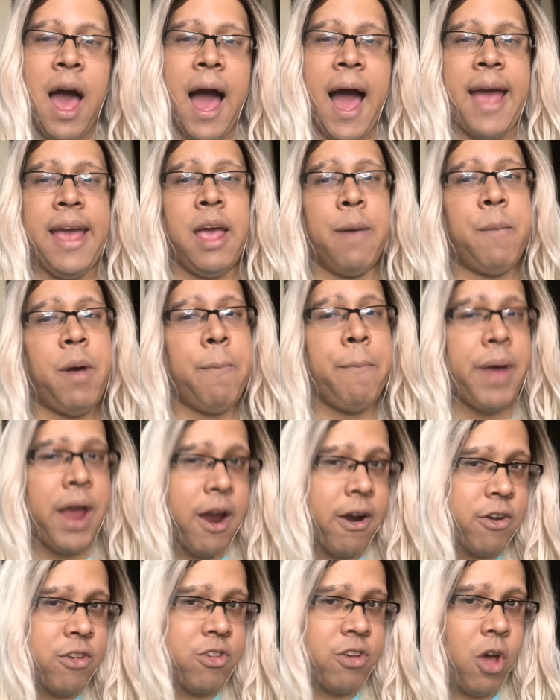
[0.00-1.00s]
I am on
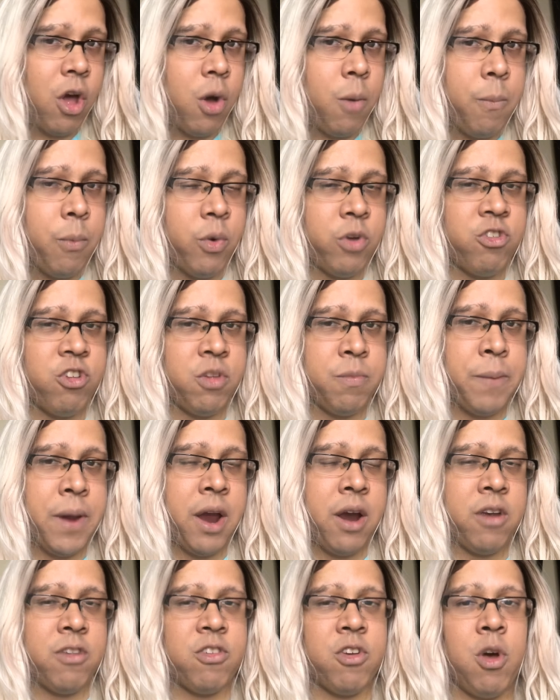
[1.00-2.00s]
Periscope, which is
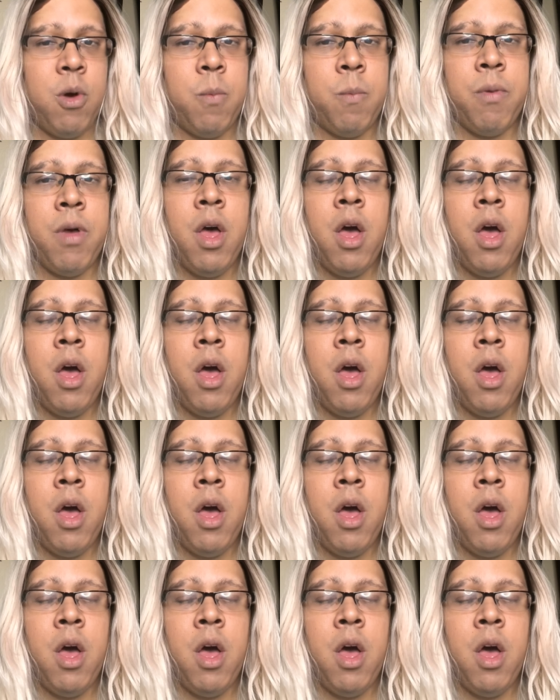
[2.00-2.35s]
Periscope,